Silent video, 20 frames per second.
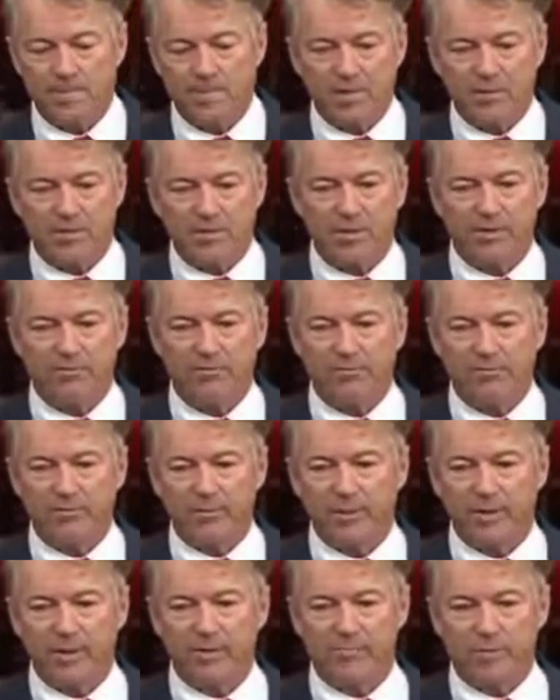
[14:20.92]
it's different
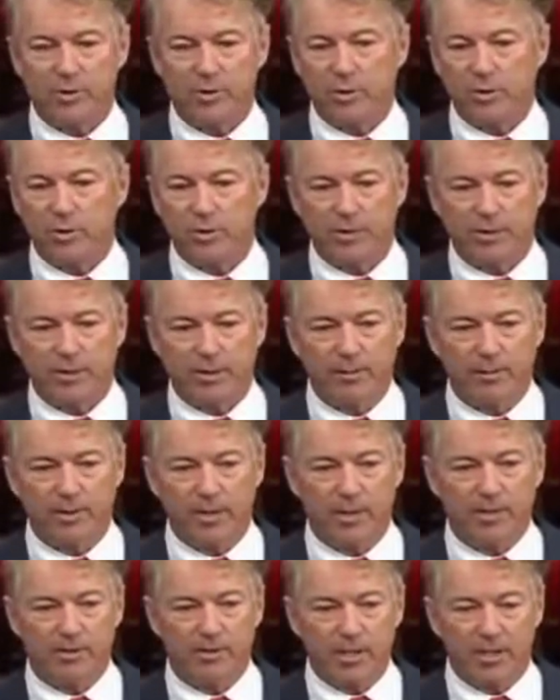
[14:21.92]
from individual liberty,
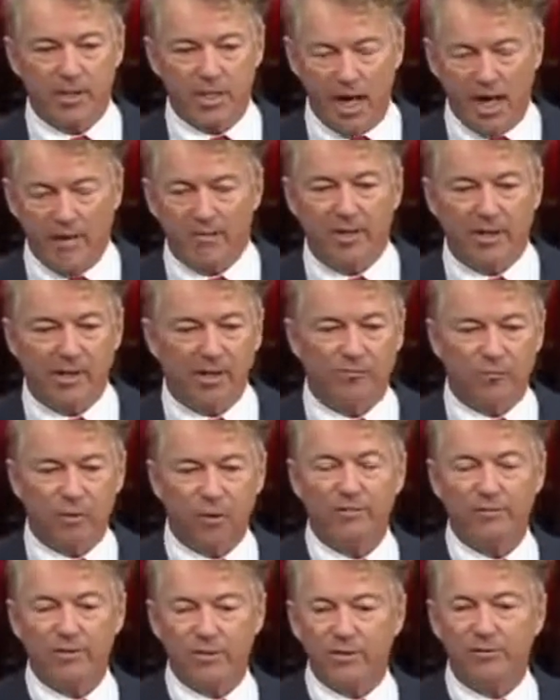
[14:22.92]
because I think if
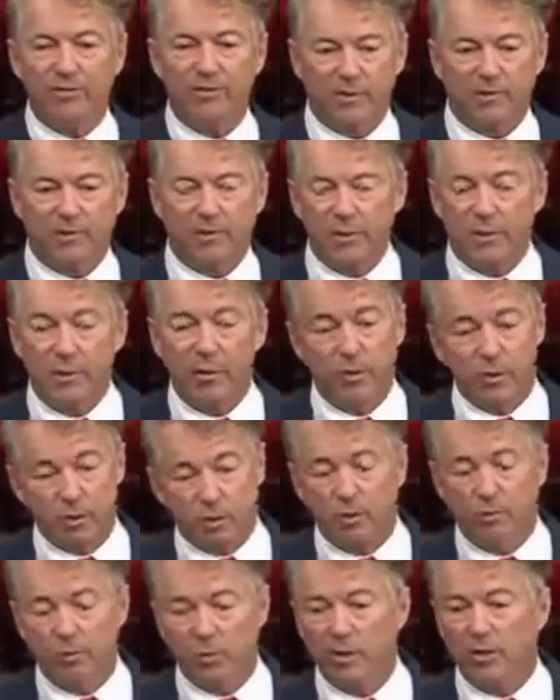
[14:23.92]
you have a differing opinion,
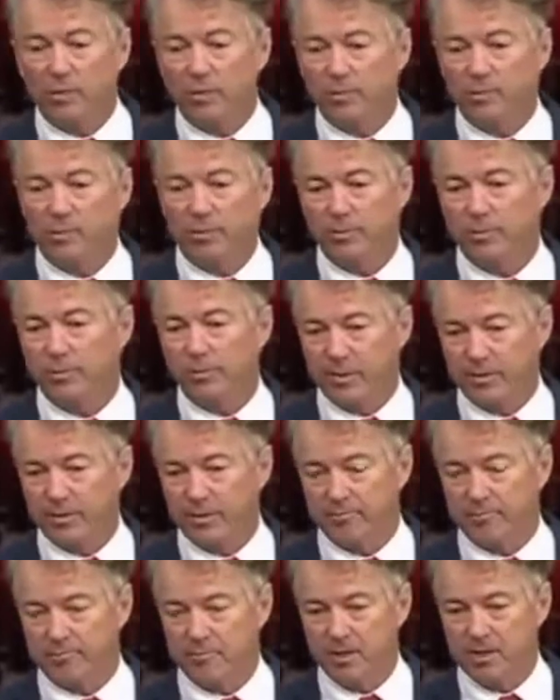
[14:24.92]
you're welcome to your
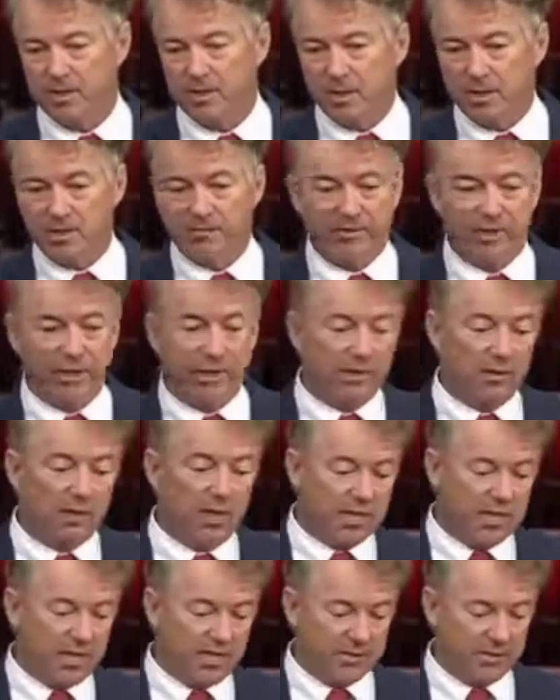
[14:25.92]
opinion. And if an
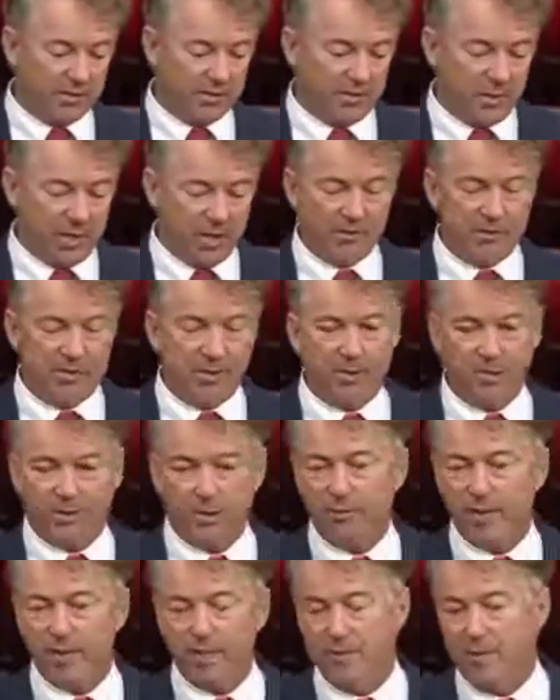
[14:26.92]
airline has a policy I
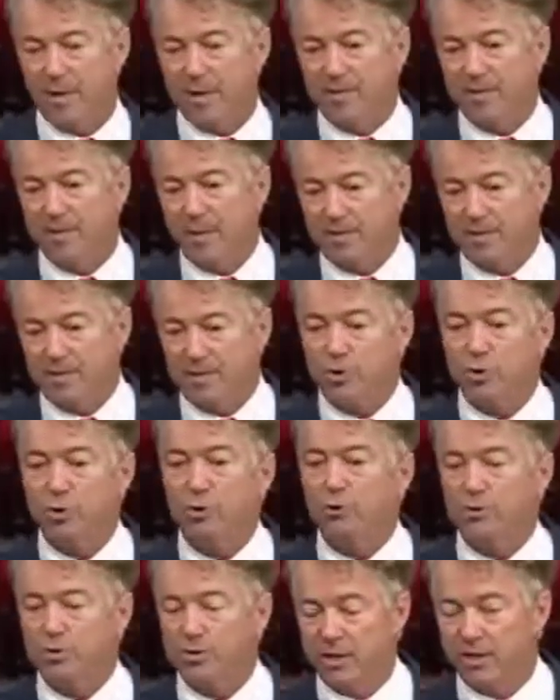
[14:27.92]
don't like, maybe I'd
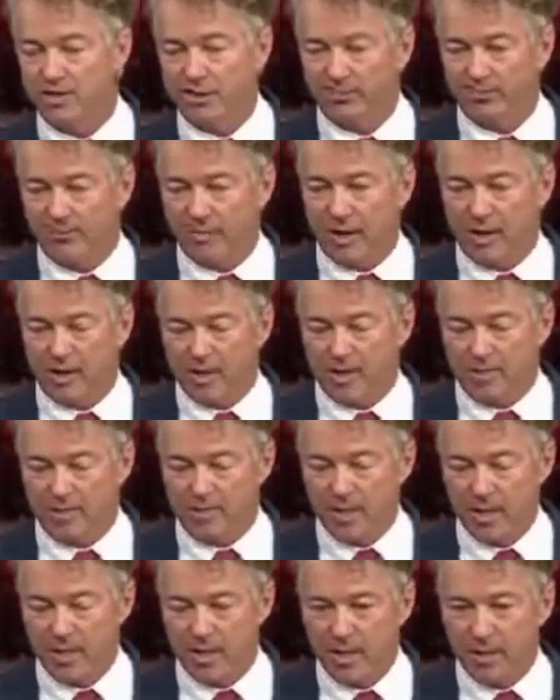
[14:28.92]
choose not to fly.
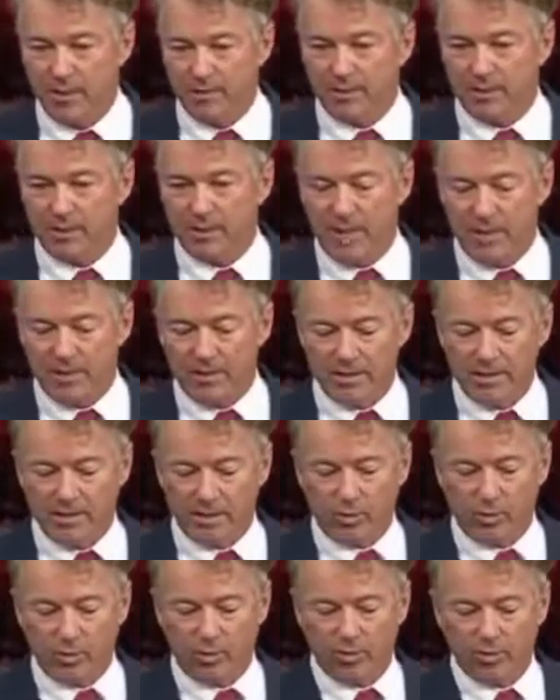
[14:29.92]
But the idea
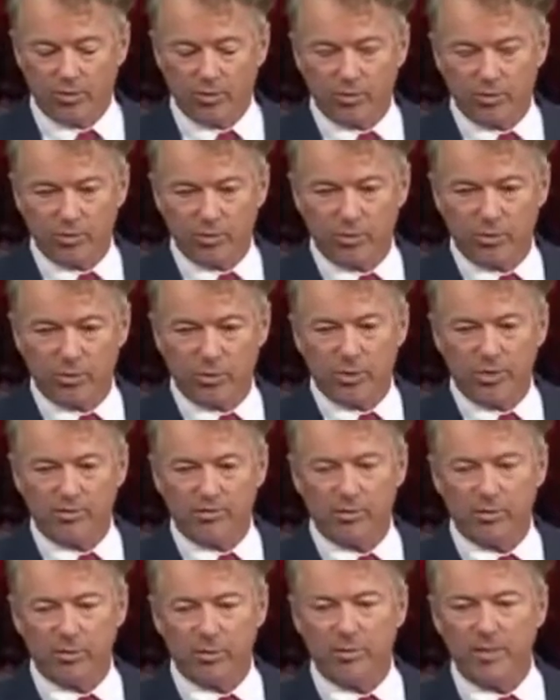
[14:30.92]
that we're going to restrict
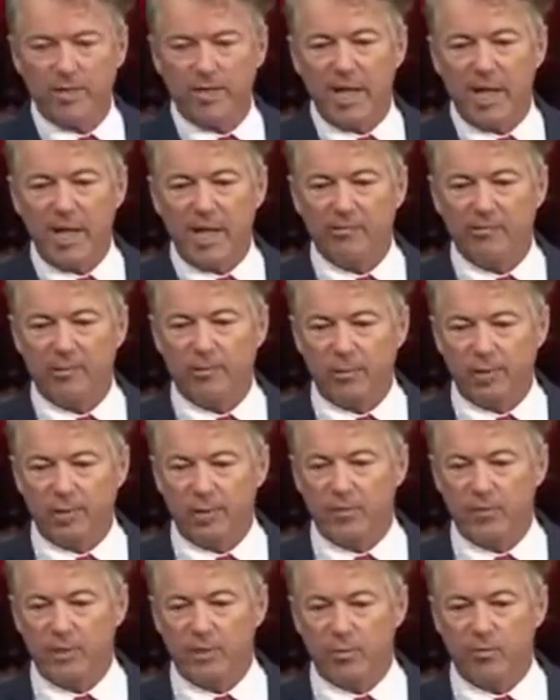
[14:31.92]
everyone's behavior
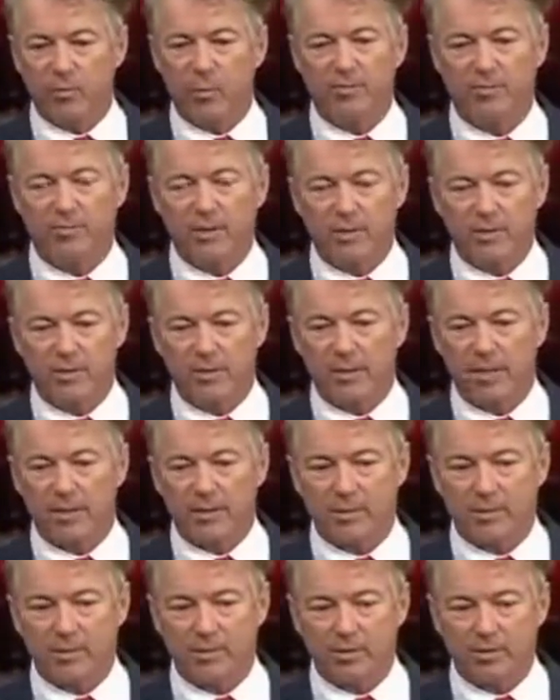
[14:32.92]
based on what they
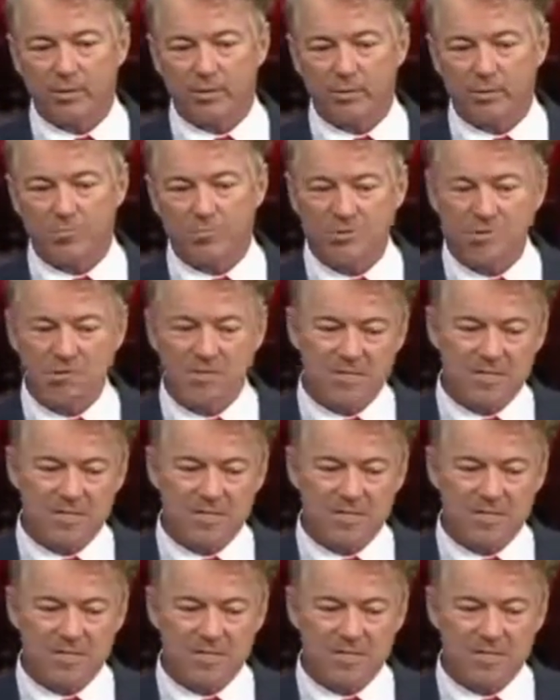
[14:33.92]
decide to do,